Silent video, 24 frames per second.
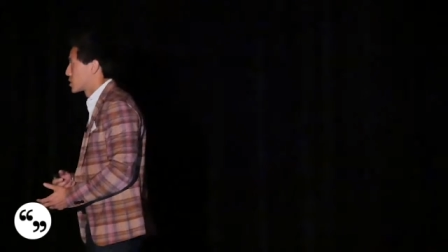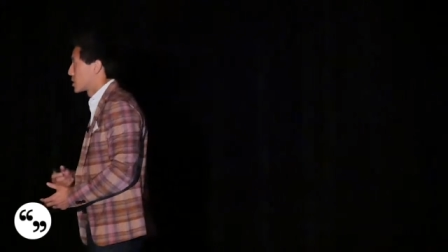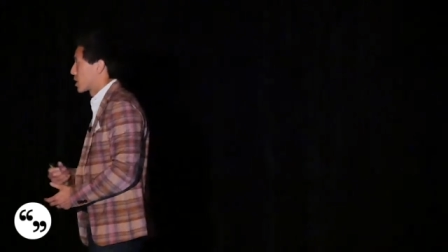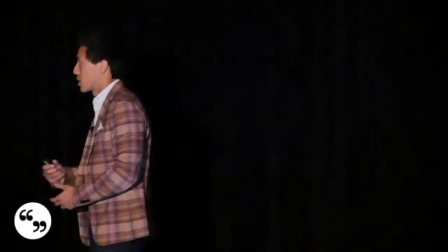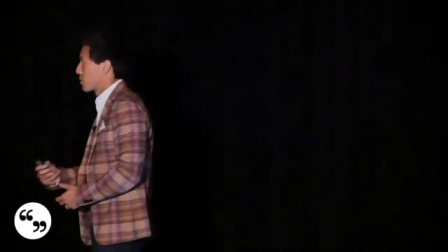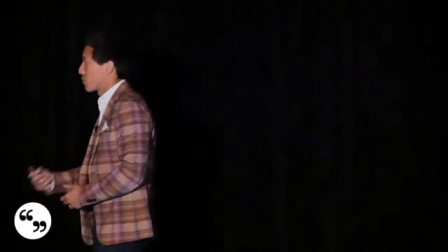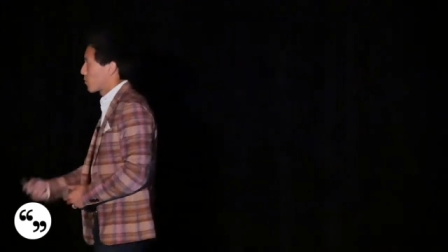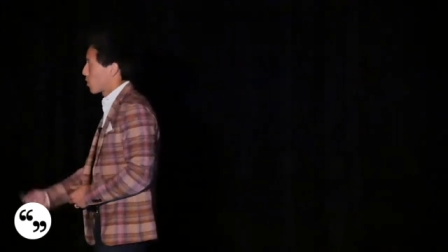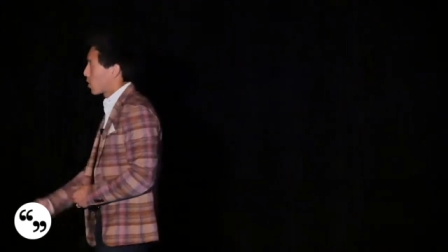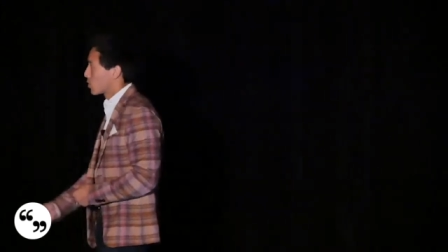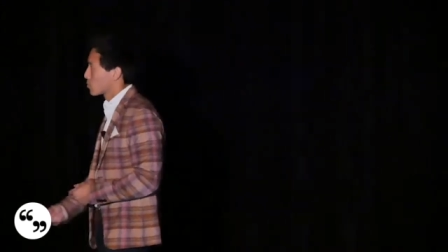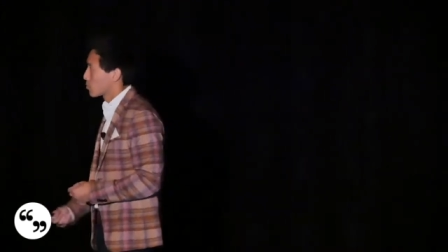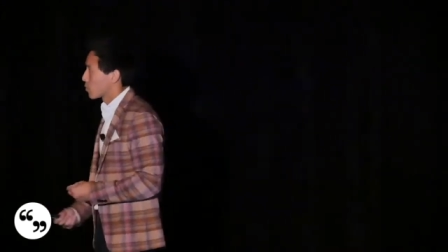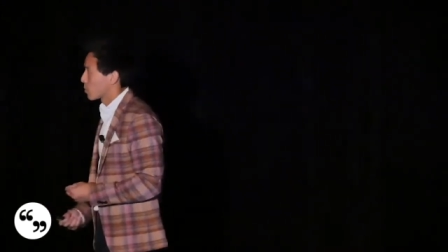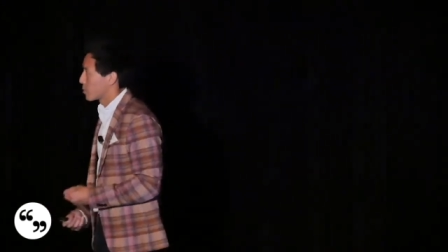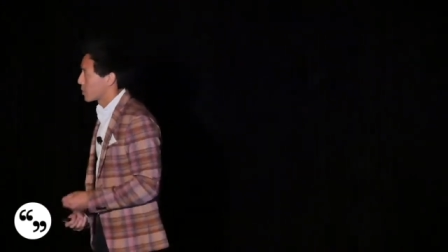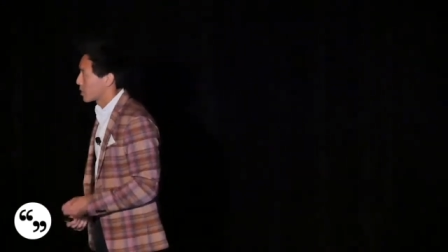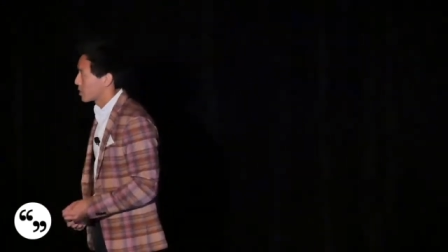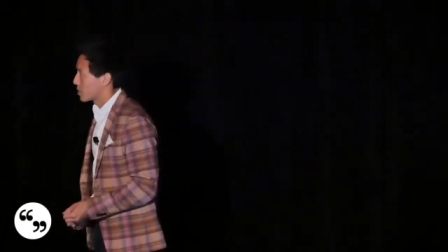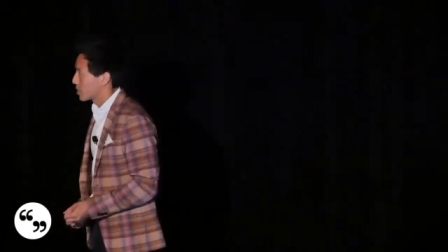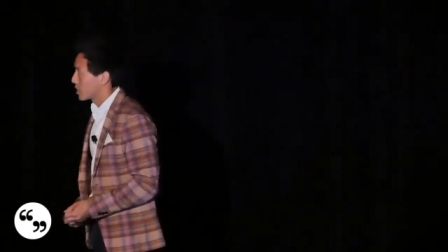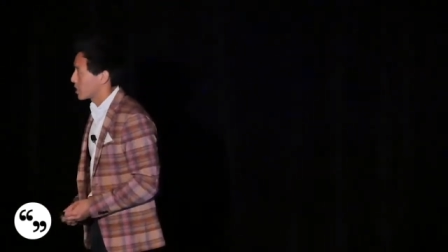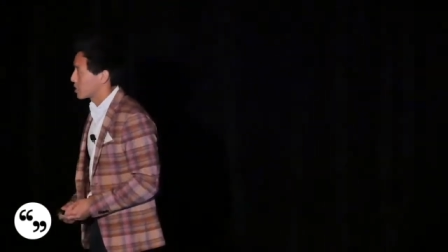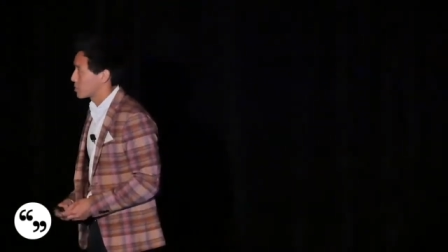share
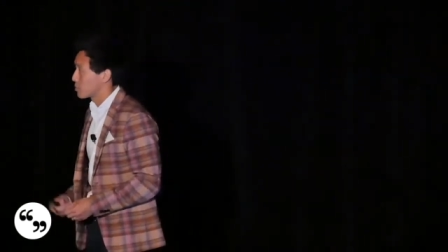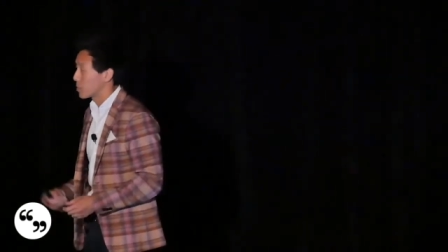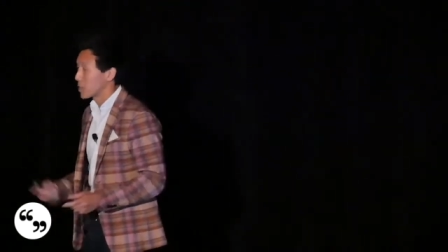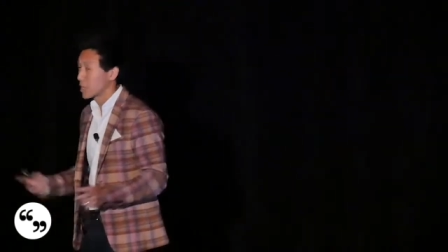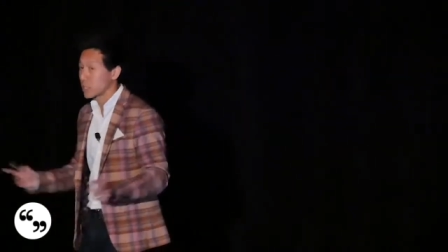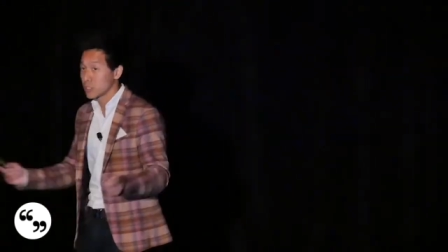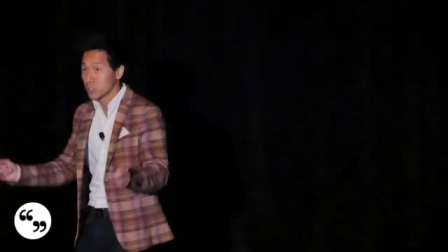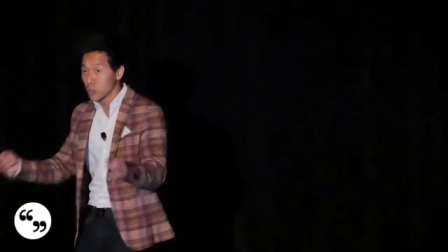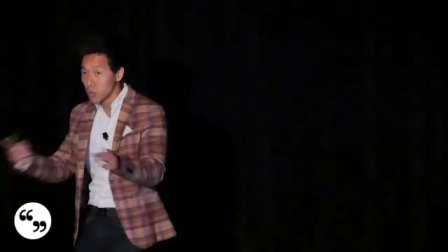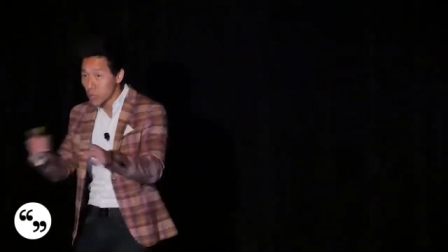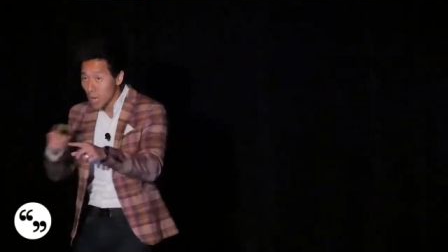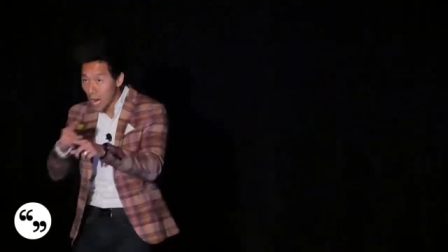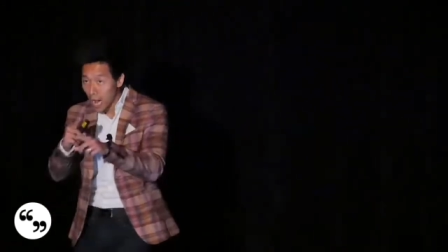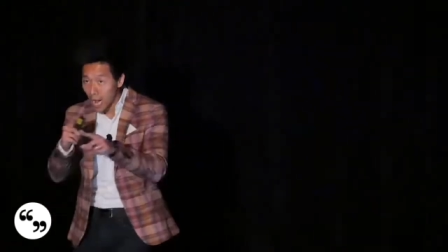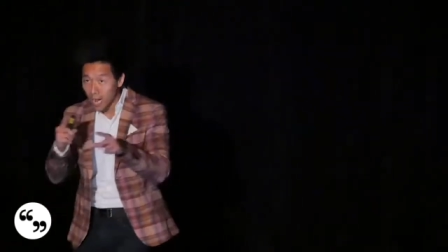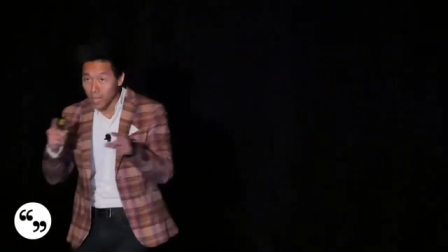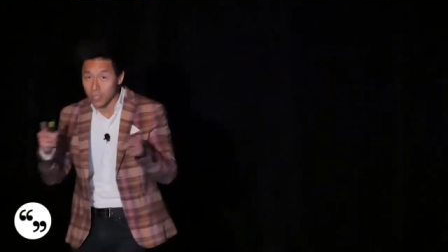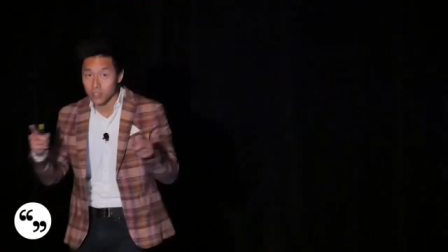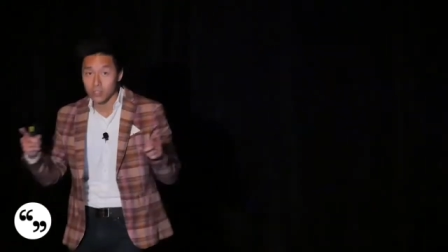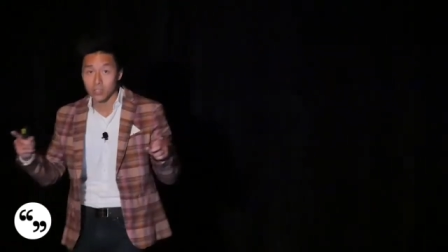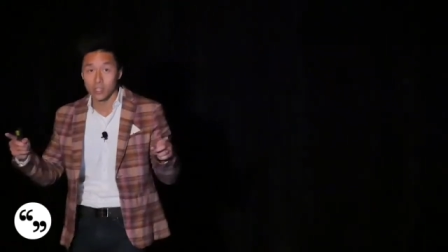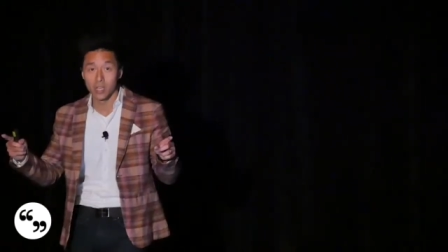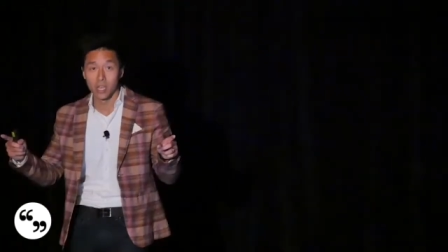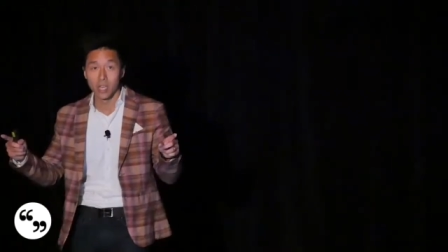vulnerabilities, because you
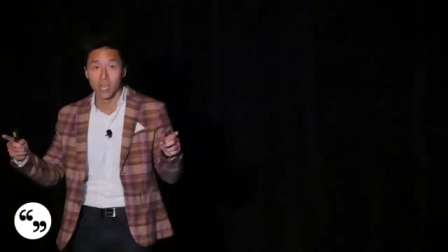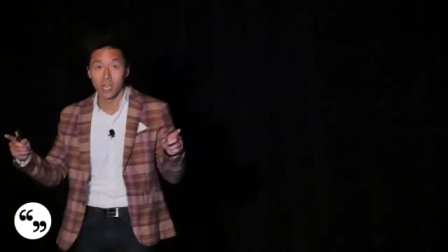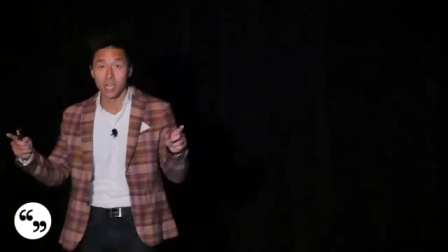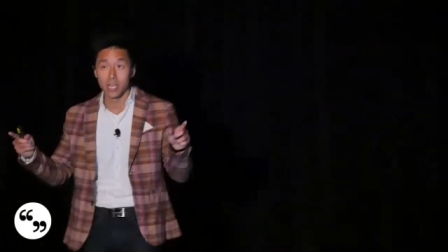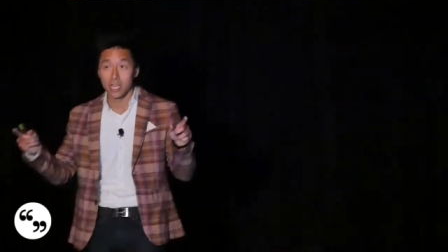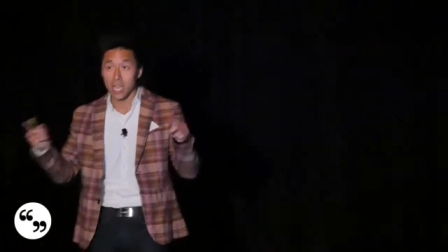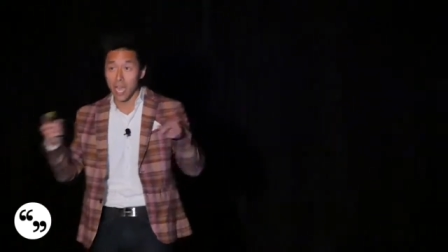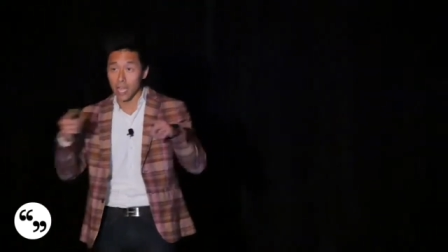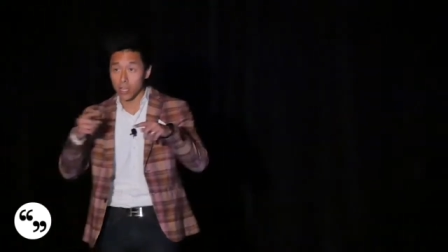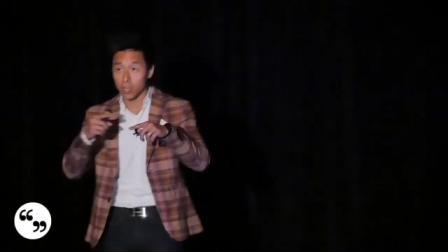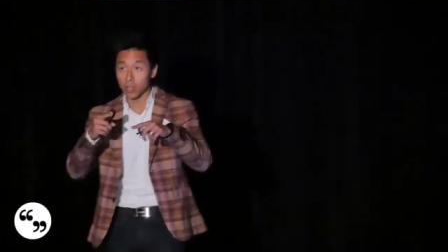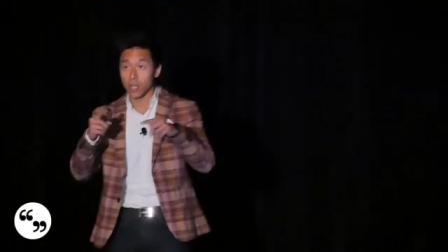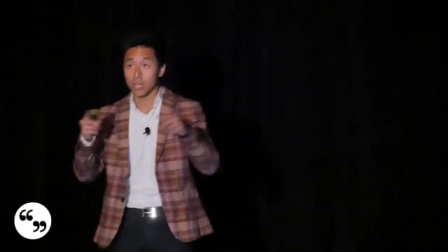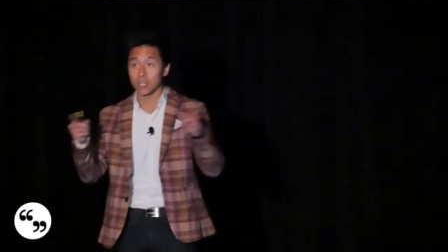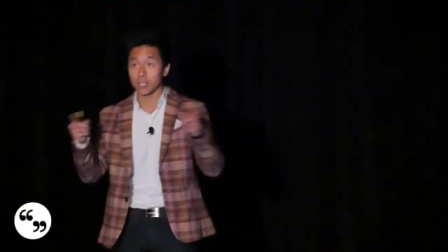guys, yeah, you